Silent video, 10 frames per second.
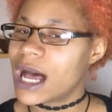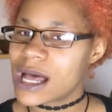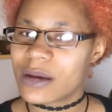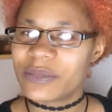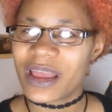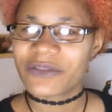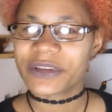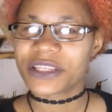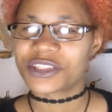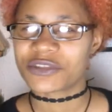Not
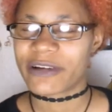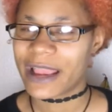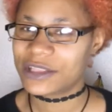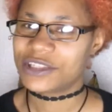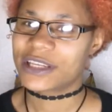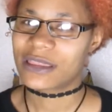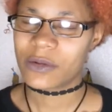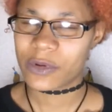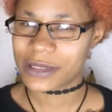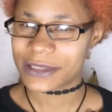really tragic.
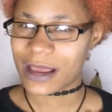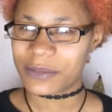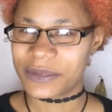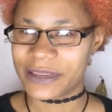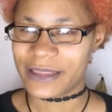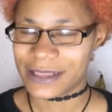They were adopted.